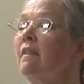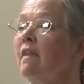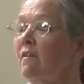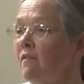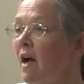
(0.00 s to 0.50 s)

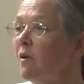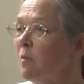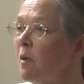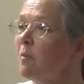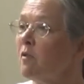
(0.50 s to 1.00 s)
They
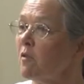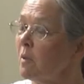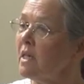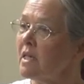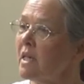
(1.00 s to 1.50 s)
found people for
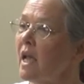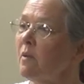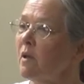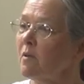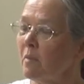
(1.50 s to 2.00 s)
me to stay
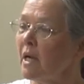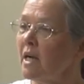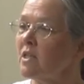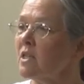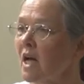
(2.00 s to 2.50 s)
with, but I
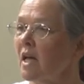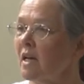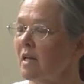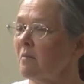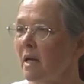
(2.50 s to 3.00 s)
just got
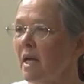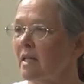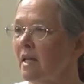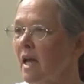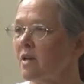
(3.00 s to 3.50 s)
it in my
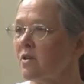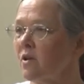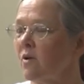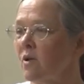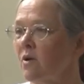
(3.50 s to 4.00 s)
head that I should
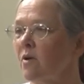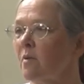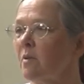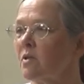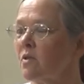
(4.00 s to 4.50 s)
go to
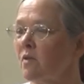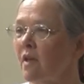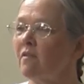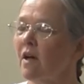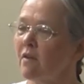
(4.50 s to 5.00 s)
Europe, and so
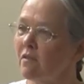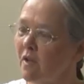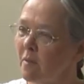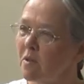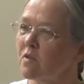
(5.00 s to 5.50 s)
they found
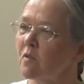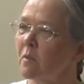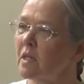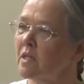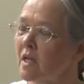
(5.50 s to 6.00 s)
families for
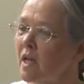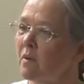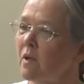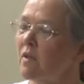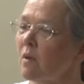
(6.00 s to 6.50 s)
me to stay
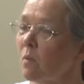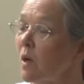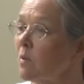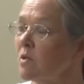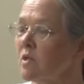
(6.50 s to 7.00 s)
with, and
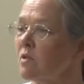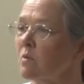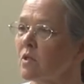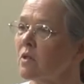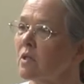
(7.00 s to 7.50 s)
one was in
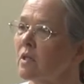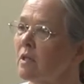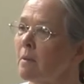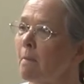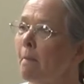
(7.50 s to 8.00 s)
Switzerland.
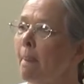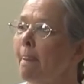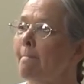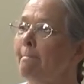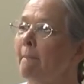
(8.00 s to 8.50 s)

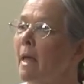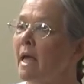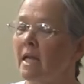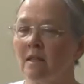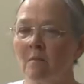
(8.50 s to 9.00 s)

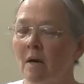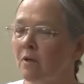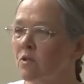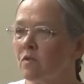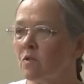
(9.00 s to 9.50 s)
And in the
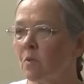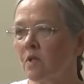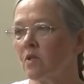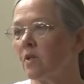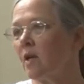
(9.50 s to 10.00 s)
mountains of
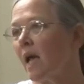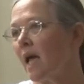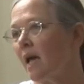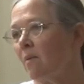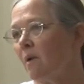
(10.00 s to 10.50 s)
Switzerland, I
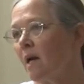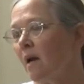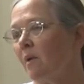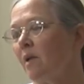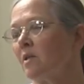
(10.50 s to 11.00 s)
had what
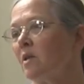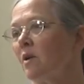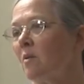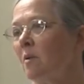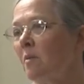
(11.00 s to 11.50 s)
I would
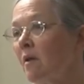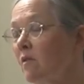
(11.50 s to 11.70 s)
consider to be my